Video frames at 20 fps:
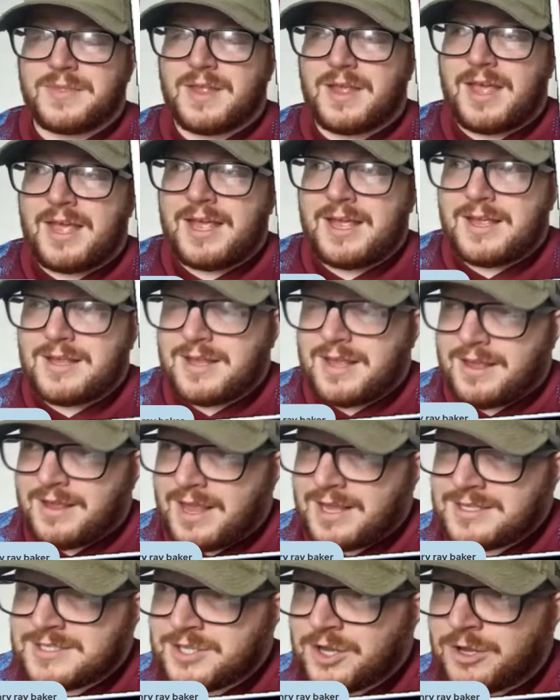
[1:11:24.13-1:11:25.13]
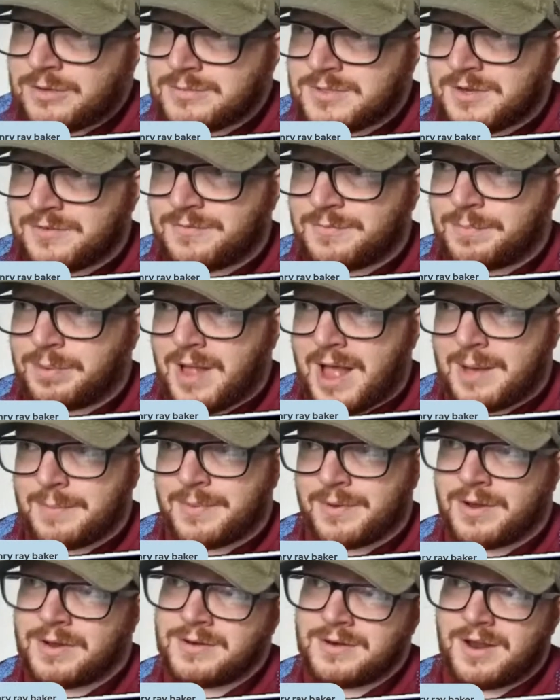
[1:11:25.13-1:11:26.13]
in terms of
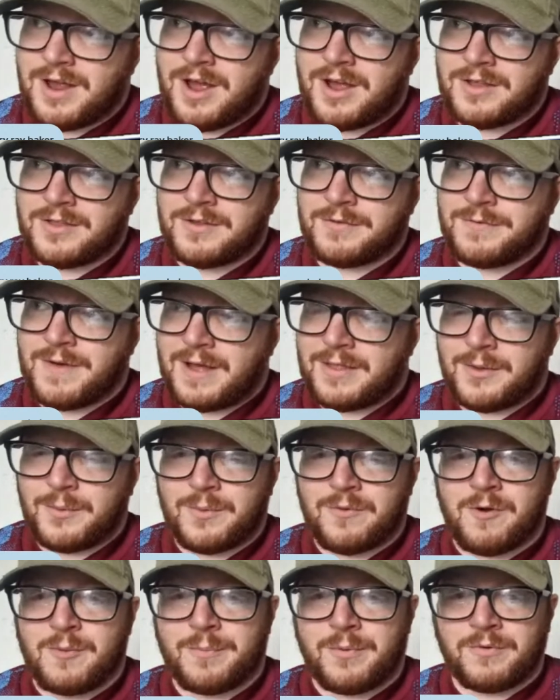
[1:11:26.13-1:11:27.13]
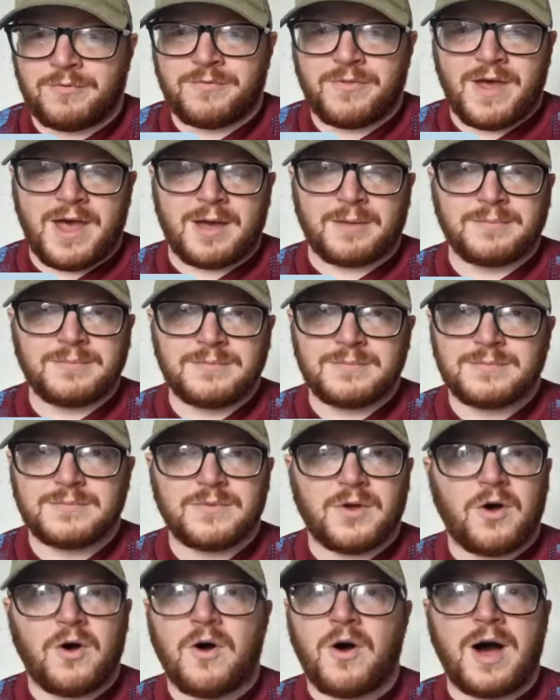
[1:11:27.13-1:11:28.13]
Blackburn and the fact that we're above them,
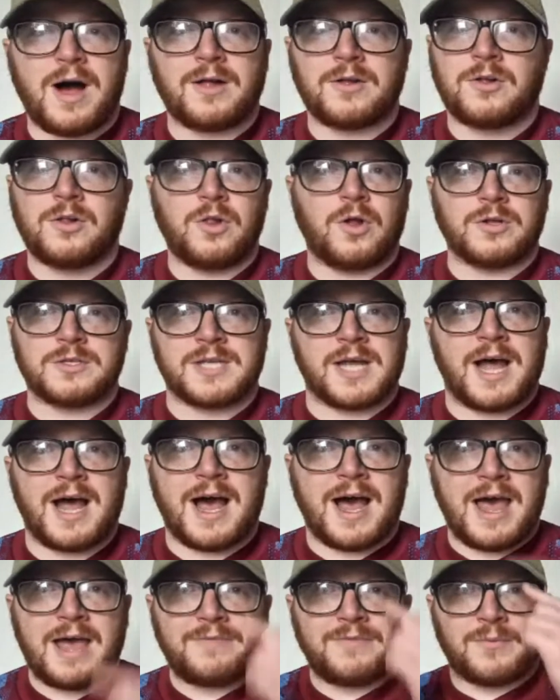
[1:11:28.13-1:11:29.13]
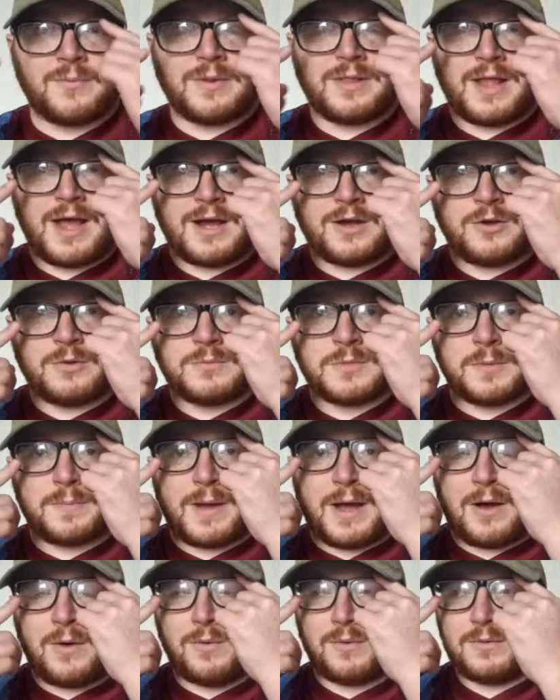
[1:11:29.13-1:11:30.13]
oh, I'll gloat to high heaven when that comes
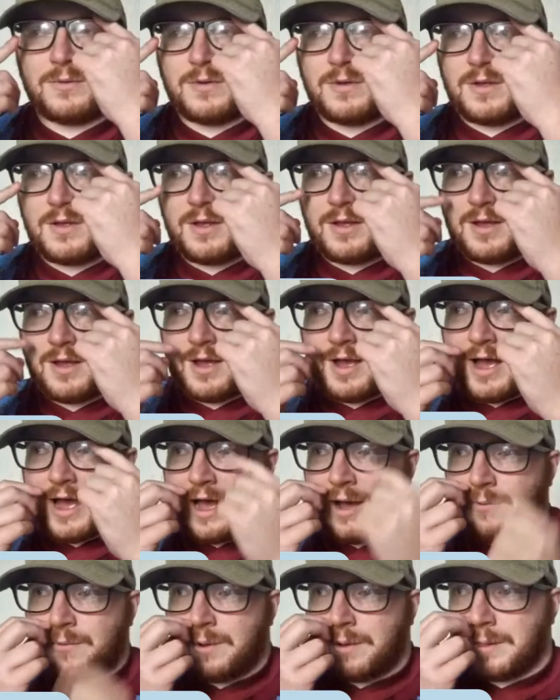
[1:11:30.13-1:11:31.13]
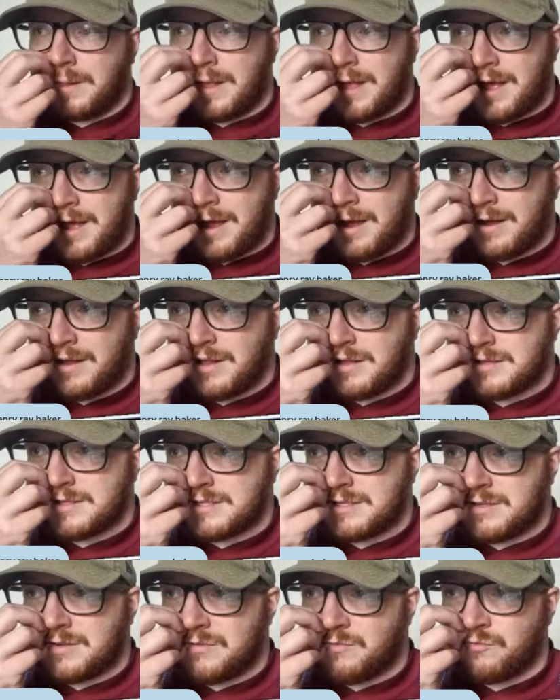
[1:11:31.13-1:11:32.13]
about. I will
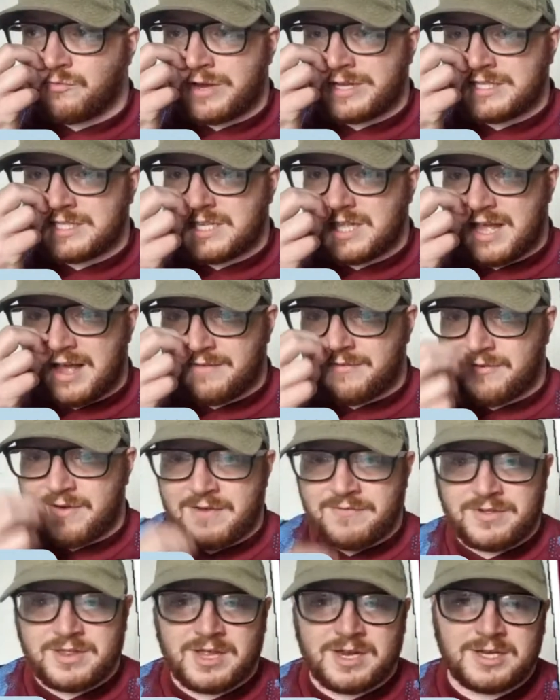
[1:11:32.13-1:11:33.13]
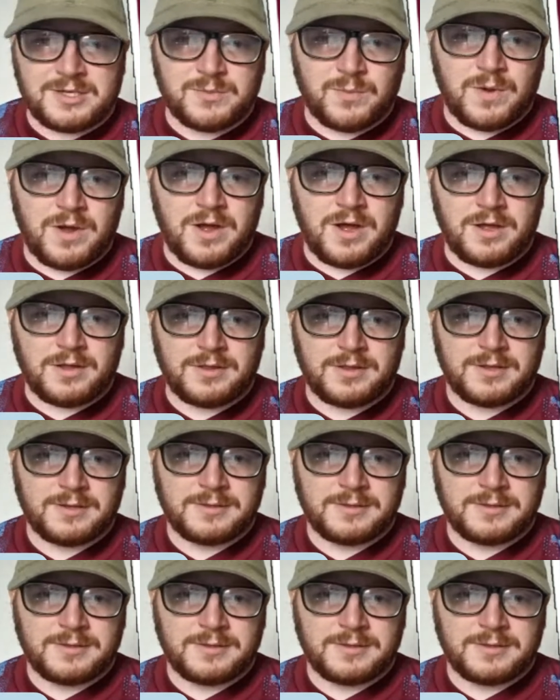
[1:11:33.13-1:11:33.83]
rinse that for everything it's worth.